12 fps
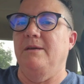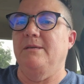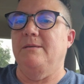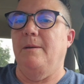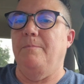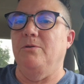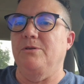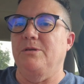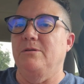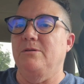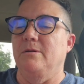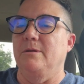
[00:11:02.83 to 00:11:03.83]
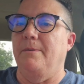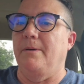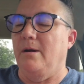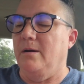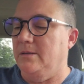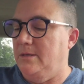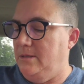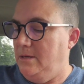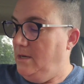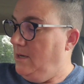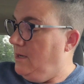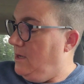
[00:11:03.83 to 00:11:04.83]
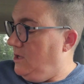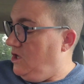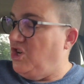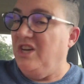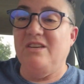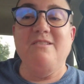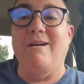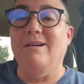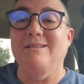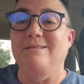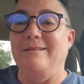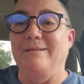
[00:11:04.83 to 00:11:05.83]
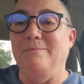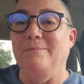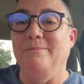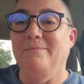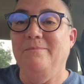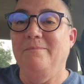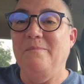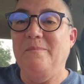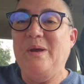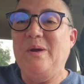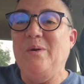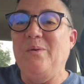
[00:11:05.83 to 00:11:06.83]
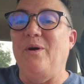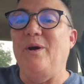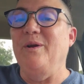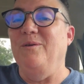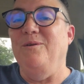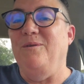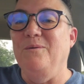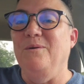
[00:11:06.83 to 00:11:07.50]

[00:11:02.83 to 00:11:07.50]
mess up your sensory box, you could talk to them while you're